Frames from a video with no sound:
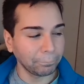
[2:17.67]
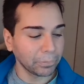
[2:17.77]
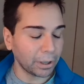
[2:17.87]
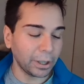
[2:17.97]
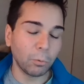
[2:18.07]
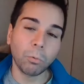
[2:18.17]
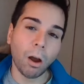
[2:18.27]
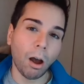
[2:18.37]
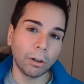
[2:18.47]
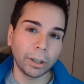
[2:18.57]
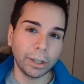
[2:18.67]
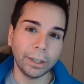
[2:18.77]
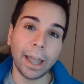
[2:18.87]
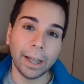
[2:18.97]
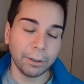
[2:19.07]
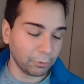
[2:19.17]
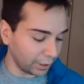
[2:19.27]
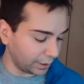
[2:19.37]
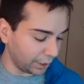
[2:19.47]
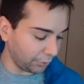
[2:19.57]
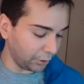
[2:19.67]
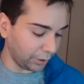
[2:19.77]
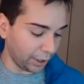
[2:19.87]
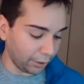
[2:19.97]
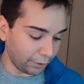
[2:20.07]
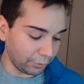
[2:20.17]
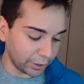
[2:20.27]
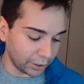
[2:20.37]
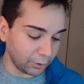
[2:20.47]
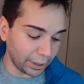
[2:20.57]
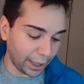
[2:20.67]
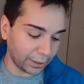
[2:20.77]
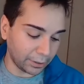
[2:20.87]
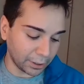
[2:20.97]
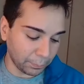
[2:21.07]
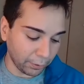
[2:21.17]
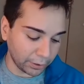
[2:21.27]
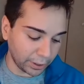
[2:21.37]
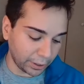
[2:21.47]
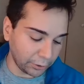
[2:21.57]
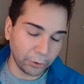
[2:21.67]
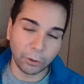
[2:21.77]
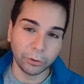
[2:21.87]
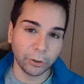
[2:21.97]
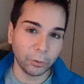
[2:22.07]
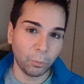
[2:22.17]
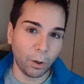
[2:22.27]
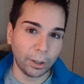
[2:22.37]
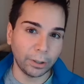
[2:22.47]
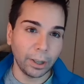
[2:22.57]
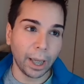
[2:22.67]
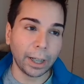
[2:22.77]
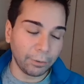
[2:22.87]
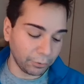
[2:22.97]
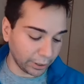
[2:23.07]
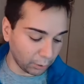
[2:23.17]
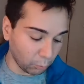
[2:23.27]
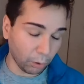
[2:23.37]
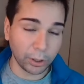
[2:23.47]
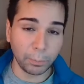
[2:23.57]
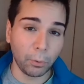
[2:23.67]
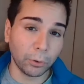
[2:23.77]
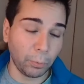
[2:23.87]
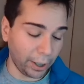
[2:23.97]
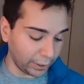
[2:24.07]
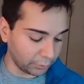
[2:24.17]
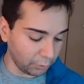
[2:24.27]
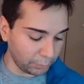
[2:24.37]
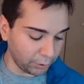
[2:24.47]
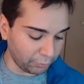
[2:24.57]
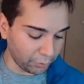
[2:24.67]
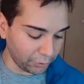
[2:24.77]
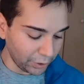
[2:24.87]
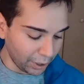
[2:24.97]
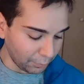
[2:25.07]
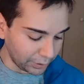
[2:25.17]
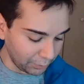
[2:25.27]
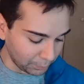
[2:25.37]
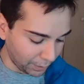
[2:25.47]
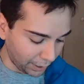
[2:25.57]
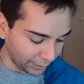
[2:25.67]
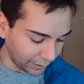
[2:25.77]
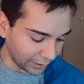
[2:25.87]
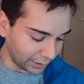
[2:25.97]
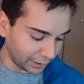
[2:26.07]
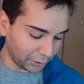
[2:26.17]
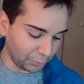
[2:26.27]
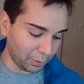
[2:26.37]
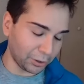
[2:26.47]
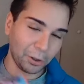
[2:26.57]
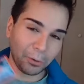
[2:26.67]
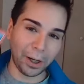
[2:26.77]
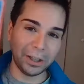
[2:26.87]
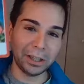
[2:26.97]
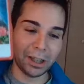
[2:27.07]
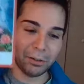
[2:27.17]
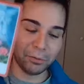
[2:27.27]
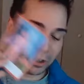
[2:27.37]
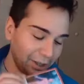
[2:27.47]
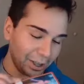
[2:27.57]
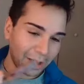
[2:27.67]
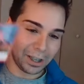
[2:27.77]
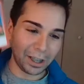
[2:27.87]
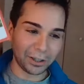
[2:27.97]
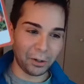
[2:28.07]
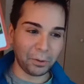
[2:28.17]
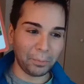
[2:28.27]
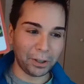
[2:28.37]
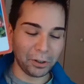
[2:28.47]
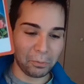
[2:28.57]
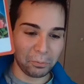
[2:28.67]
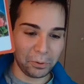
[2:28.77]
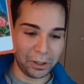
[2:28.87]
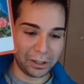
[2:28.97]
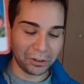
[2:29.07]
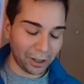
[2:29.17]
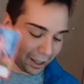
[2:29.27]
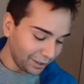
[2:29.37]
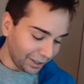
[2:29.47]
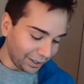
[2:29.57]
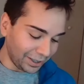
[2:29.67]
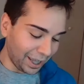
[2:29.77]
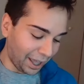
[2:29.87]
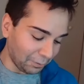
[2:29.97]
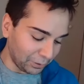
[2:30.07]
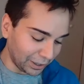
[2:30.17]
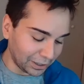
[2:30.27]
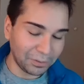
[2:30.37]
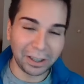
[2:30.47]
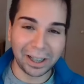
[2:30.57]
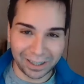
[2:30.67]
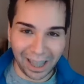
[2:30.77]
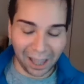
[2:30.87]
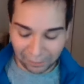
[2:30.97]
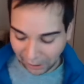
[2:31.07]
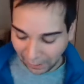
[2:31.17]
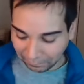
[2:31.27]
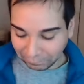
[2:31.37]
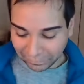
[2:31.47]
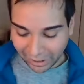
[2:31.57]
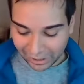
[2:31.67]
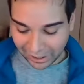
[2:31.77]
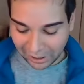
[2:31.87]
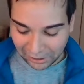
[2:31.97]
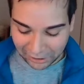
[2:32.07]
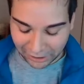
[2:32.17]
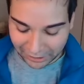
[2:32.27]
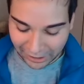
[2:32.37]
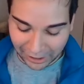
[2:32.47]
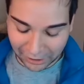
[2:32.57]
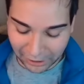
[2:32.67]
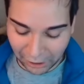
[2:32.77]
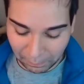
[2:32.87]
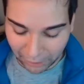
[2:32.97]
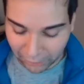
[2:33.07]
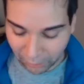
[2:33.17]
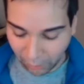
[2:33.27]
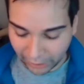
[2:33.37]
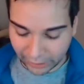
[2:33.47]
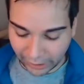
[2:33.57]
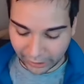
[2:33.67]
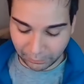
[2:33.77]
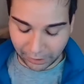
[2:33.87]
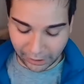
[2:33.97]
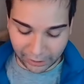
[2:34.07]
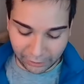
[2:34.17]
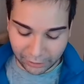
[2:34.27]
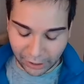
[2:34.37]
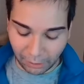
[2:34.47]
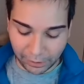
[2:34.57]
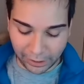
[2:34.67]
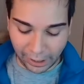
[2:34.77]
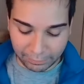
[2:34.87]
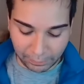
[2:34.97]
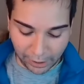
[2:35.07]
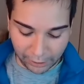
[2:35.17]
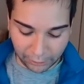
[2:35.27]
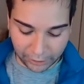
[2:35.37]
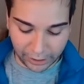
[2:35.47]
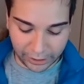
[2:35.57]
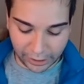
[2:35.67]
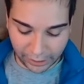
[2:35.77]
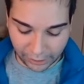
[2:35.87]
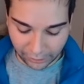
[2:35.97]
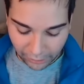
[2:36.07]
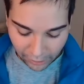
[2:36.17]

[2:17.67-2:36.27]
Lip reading: Nothing wrong, nothing negative really steering you there. It feels like you land on this person and you know they're the one. And I feel like it works both ways. It's real beautiful. I want to see what's behind this because it's too much. All right, discovery. Yeah, sorry, I want to make sure I really show that. Yeah, it really does feel like it's that. Okay, let's take a look here. Manage from Quanya St. Germain. Can you tell me? Can I have some energies here?